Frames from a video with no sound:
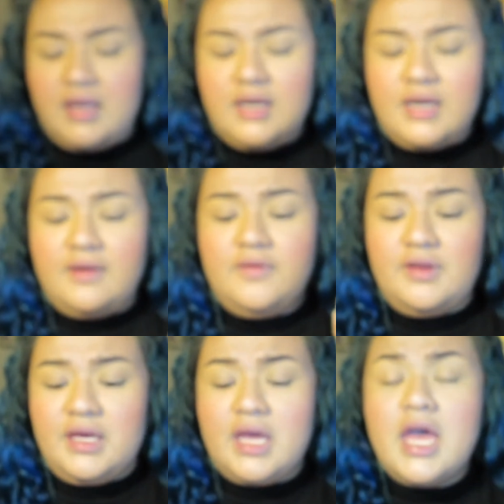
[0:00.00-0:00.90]
And I feel
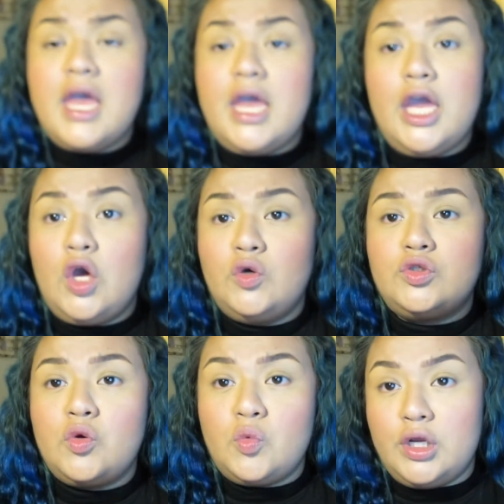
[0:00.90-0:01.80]
like it
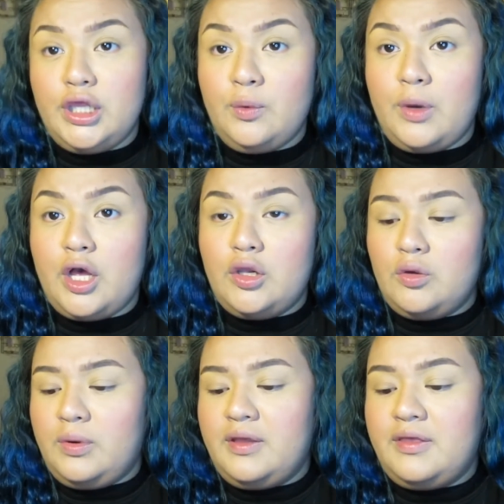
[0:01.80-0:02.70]
goes really well
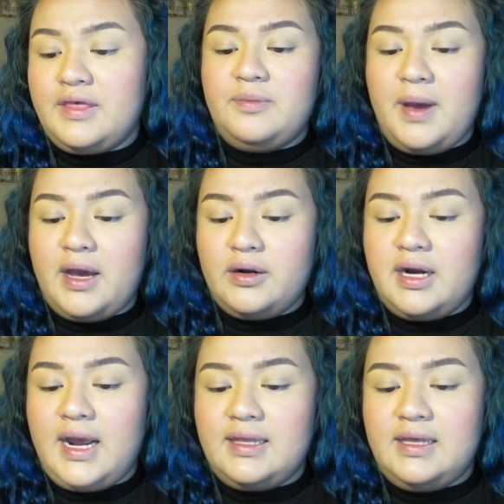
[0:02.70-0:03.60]
with the powder
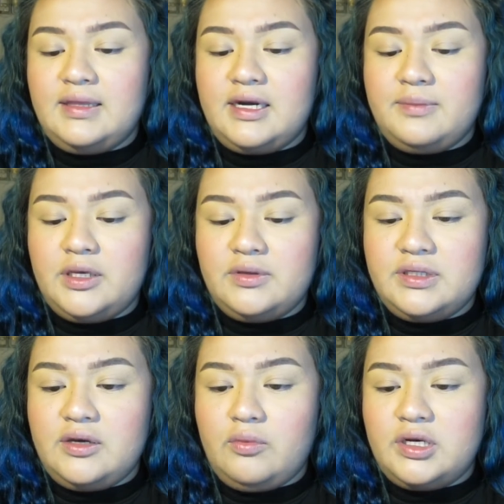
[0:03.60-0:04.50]
highlight that I'm
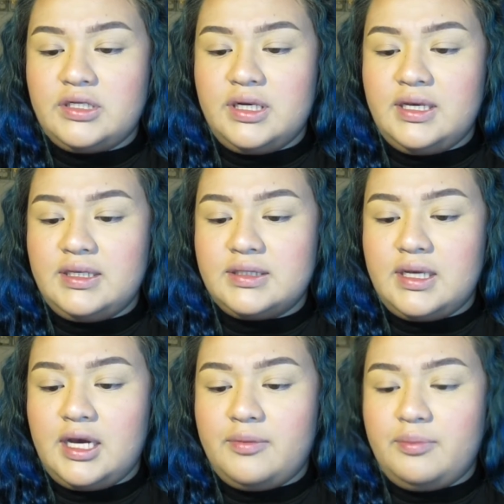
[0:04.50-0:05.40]
using, which is
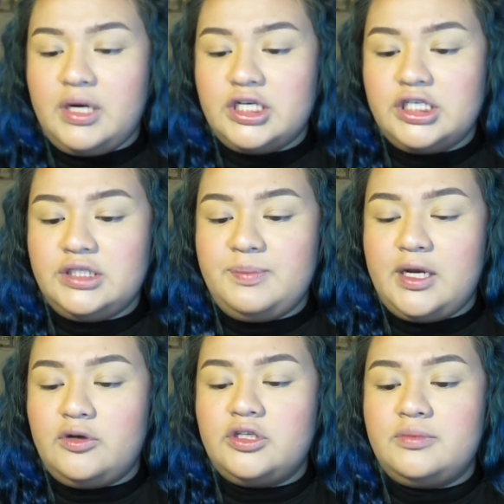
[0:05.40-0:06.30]
Precious
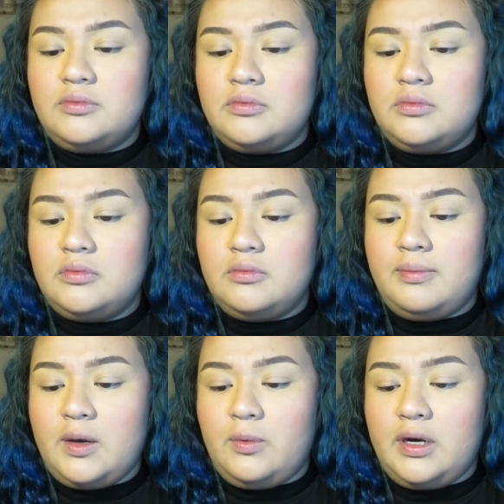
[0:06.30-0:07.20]
Petals
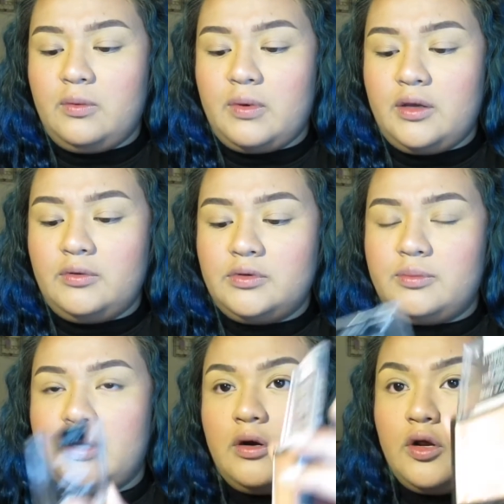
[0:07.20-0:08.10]
by Wet n Wild. Oh
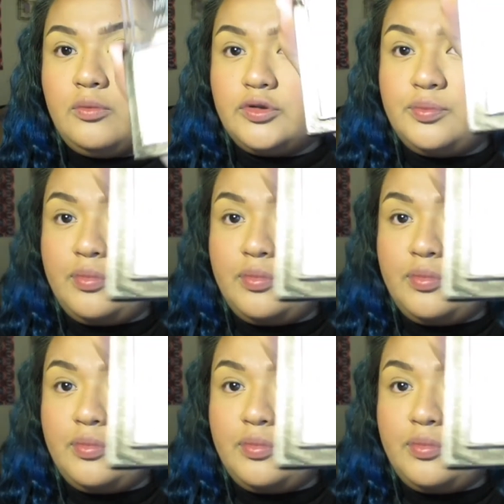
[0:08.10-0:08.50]
my god, I almost